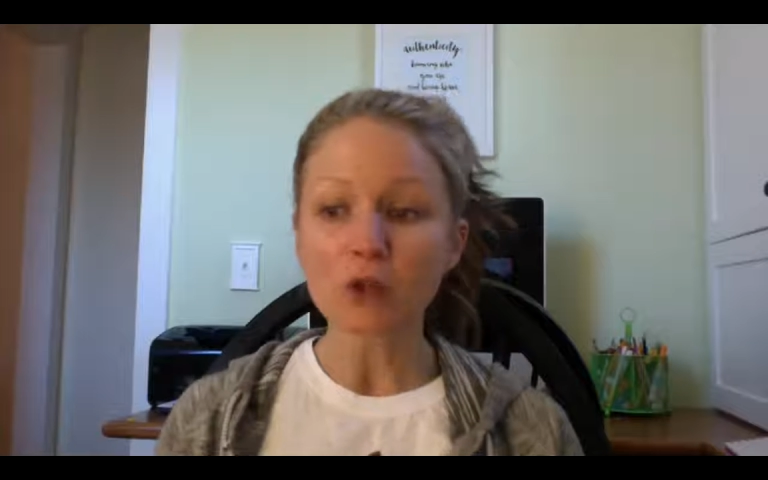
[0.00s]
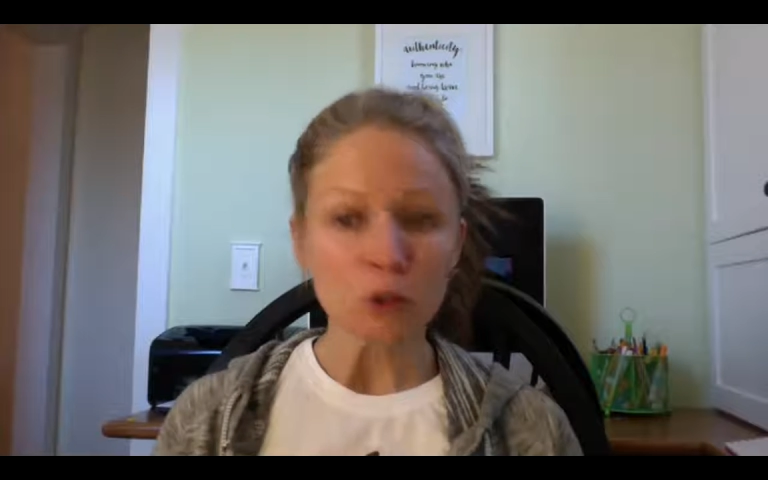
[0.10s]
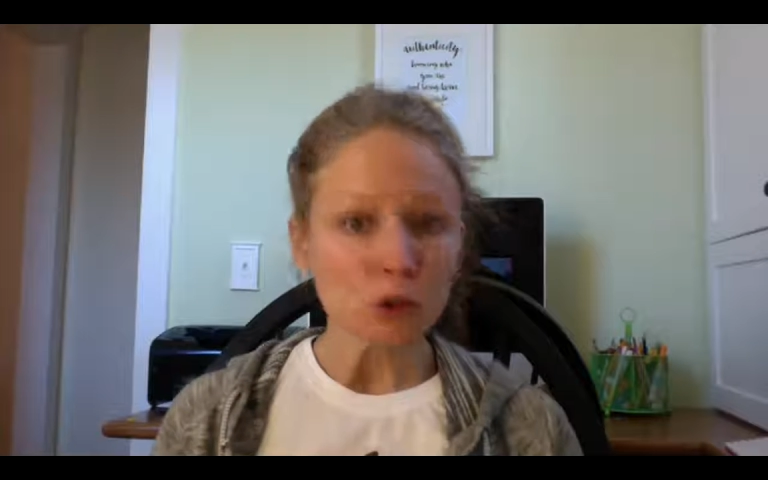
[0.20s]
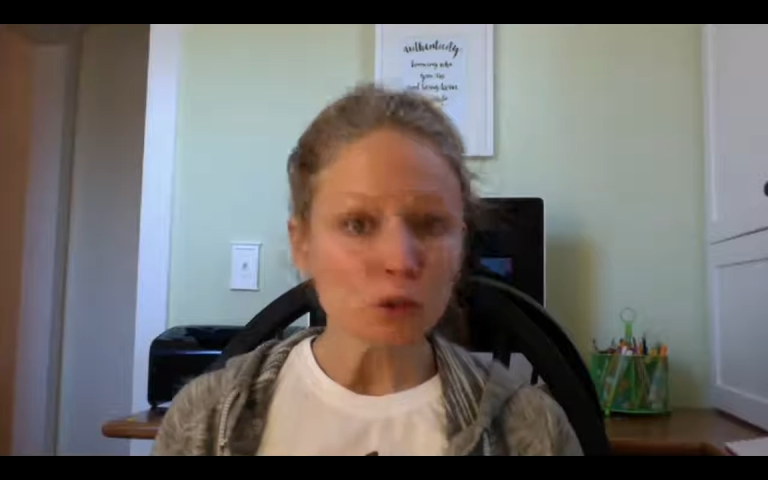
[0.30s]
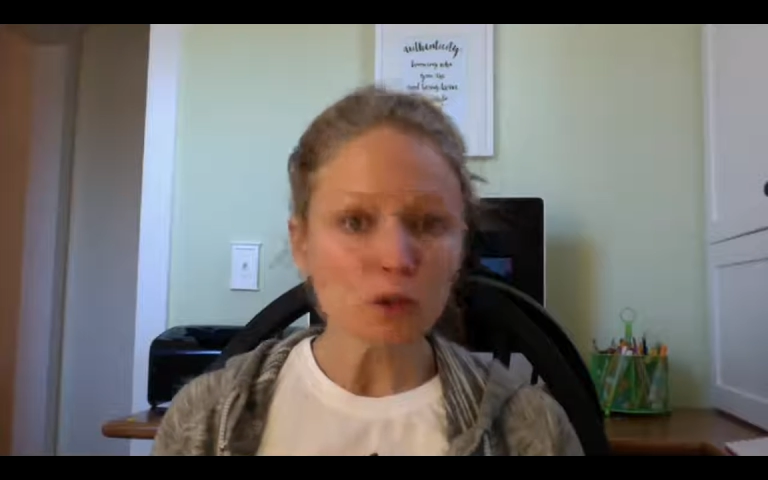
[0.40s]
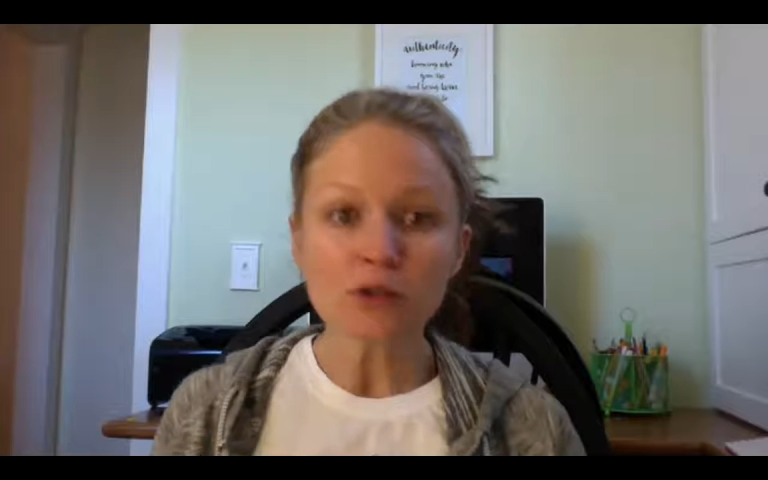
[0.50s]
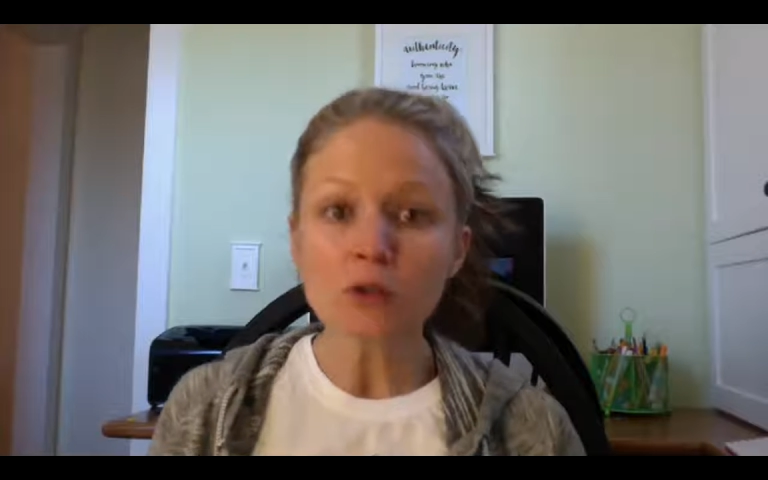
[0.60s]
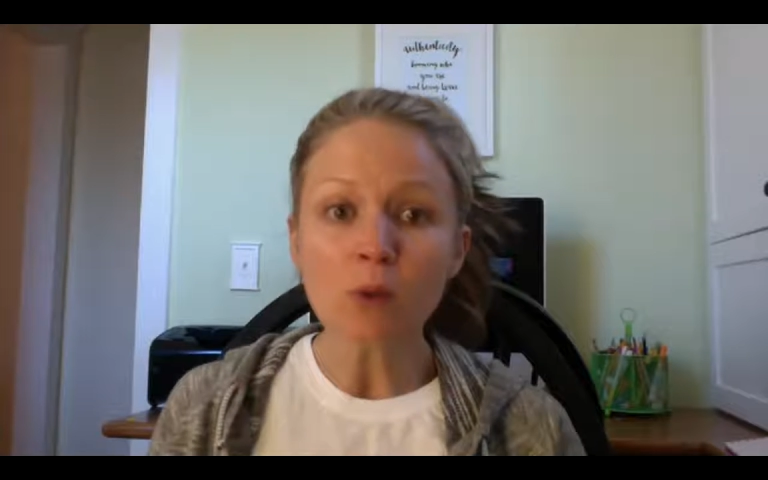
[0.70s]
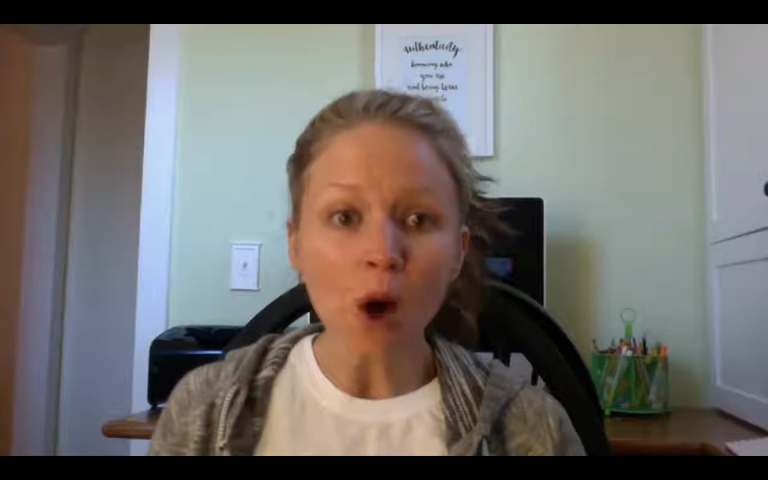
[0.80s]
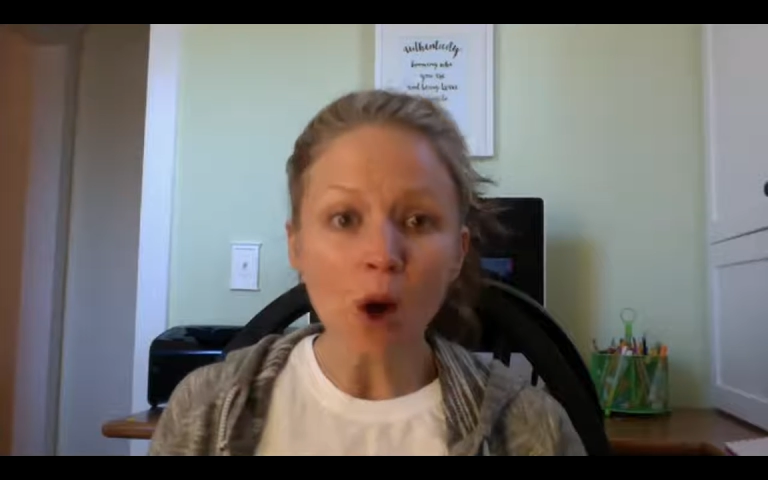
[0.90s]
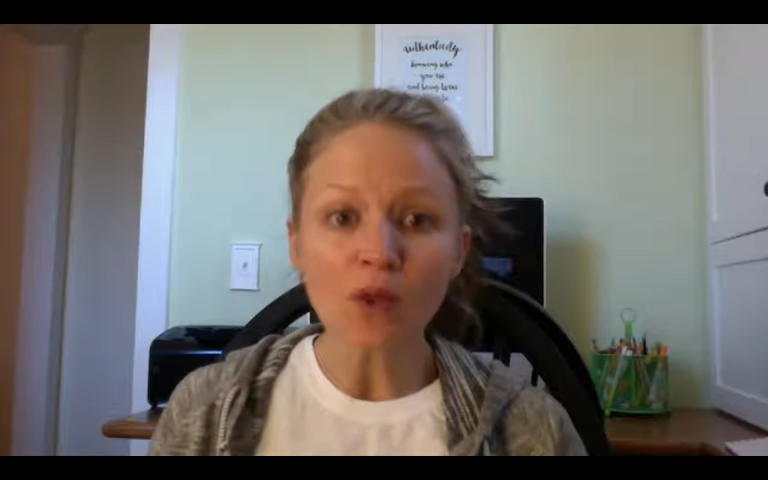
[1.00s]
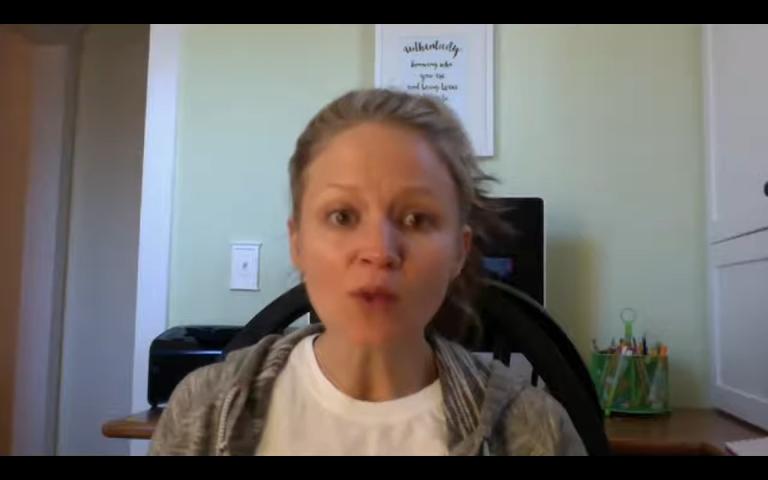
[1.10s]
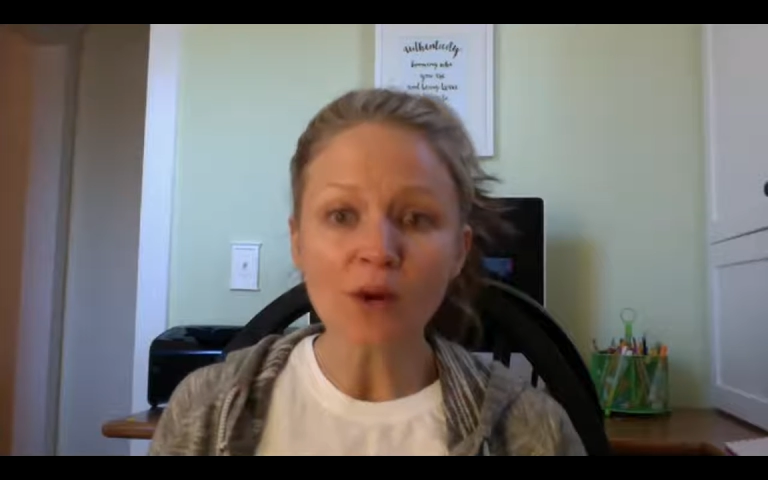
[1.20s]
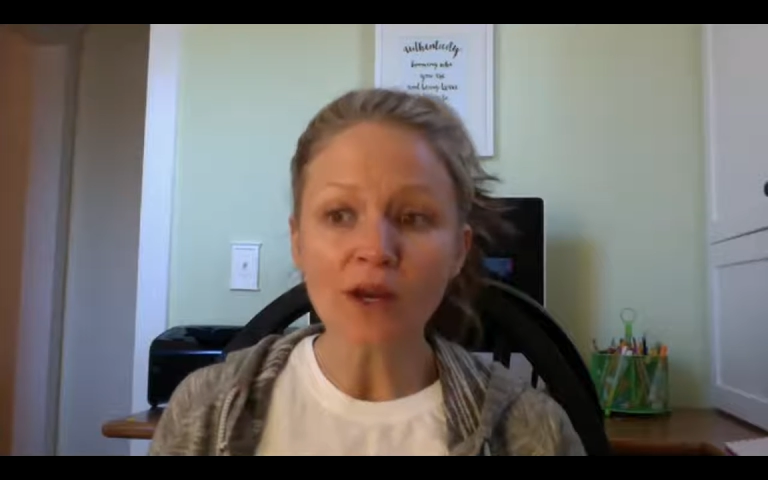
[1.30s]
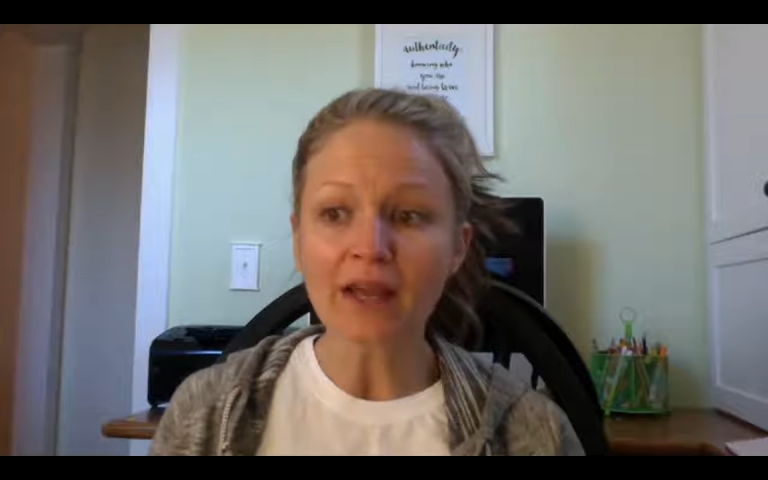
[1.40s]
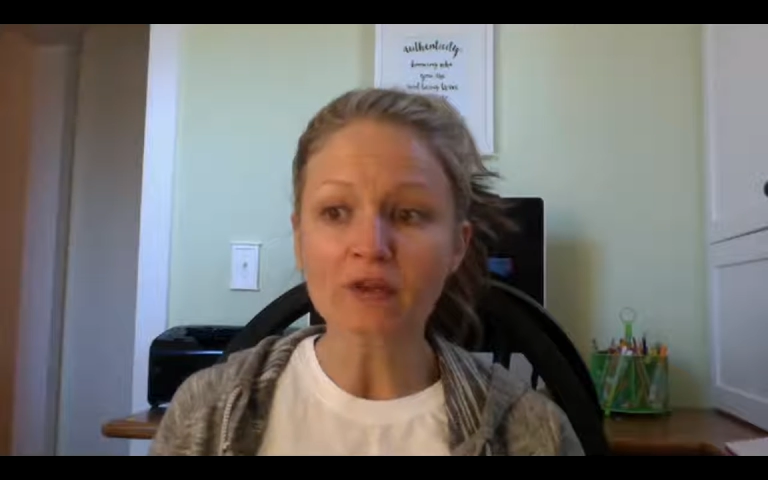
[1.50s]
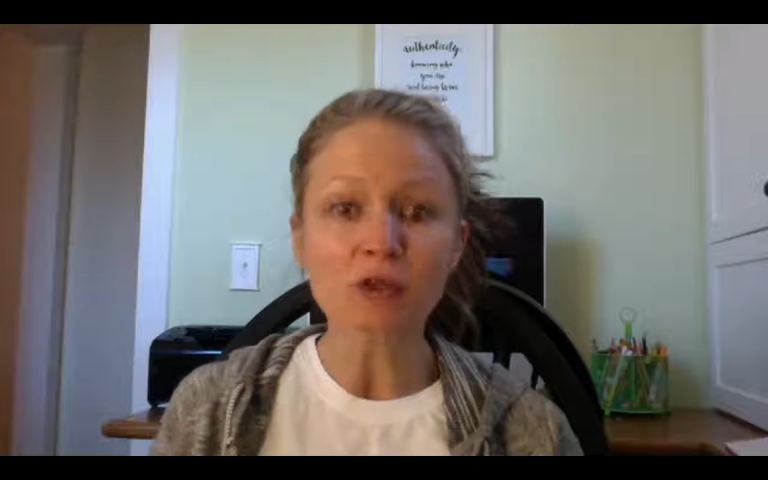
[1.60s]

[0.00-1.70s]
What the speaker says: You can do all the workouts.